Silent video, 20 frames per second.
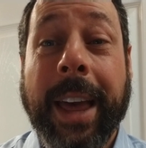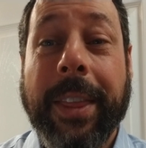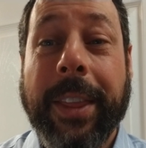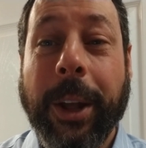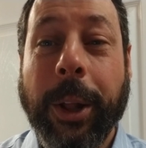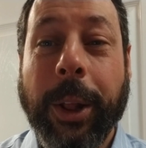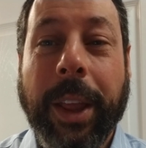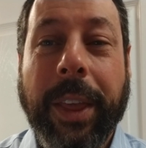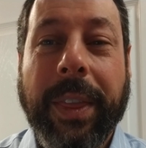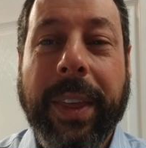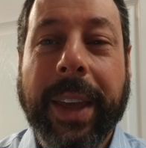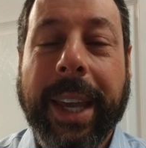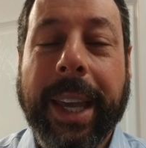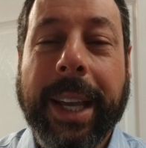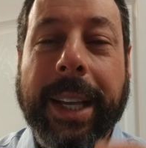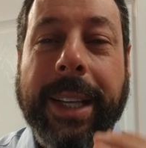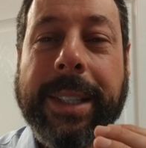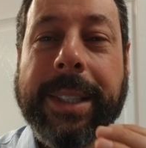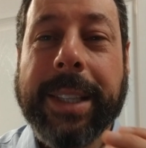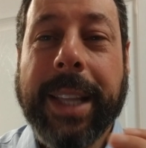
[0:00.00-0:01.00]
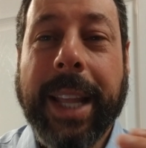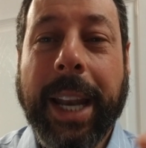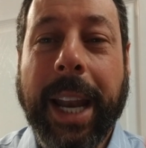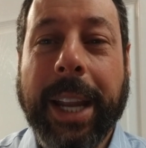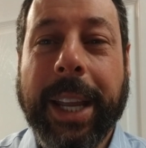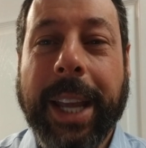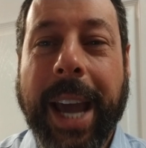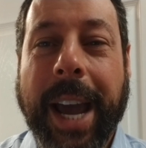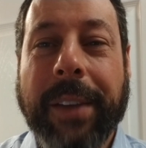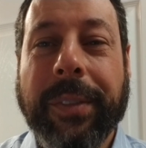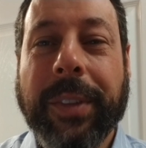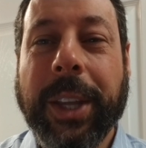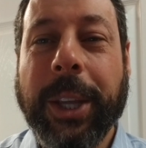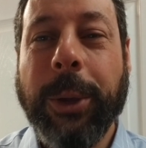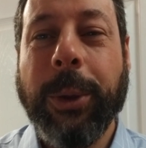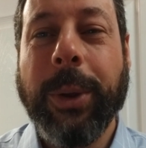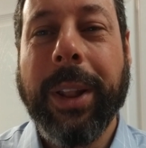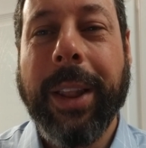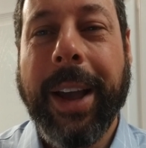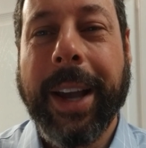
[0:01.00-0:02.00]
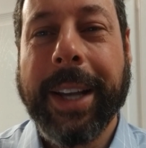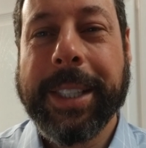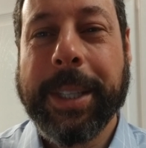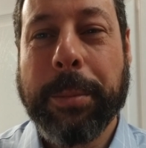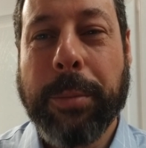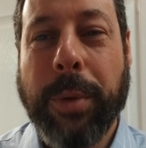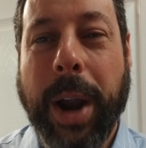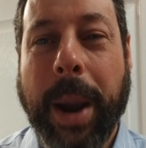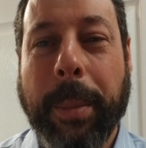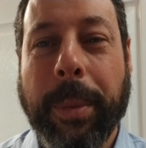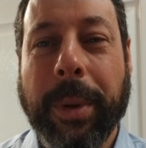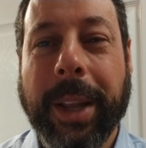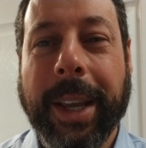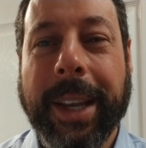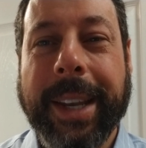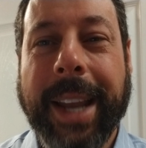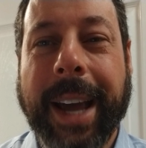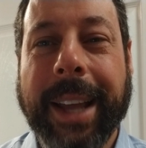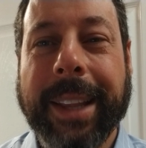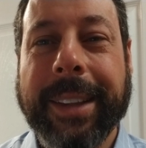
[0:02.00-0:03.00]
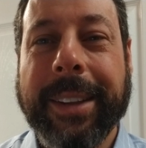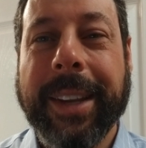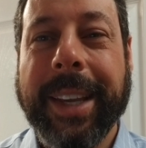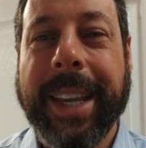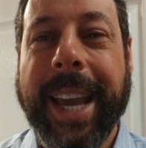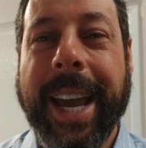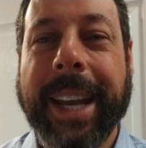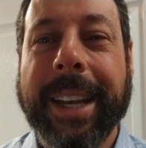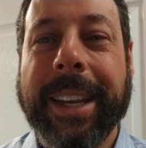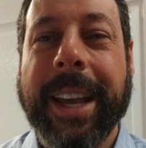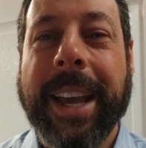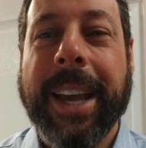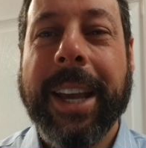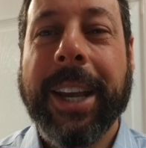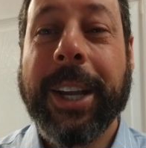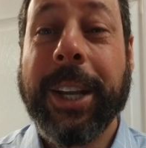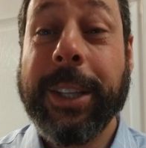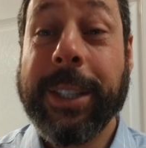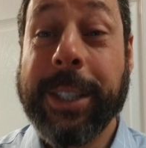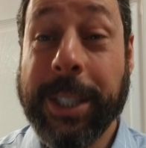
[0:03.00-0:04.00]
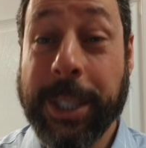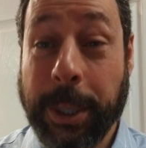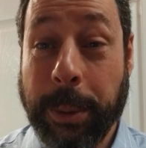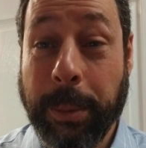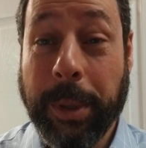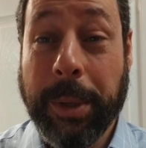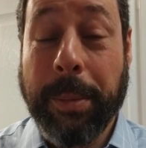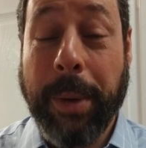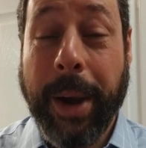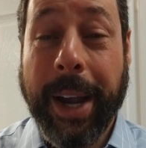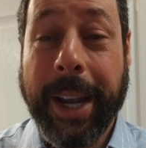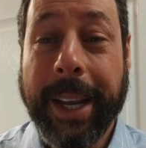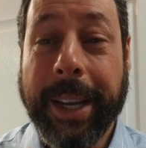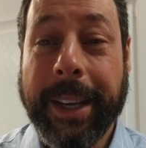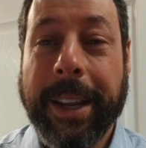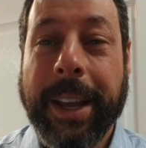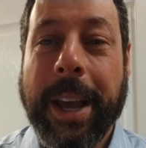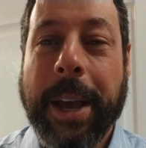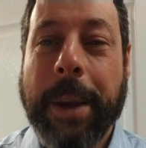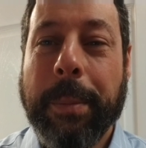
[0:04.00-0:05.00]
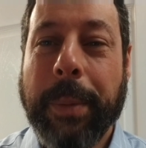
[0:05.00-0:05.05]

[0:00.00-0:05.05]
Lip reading: The only thing is that you have to utilize it properly, not to get consumed by it,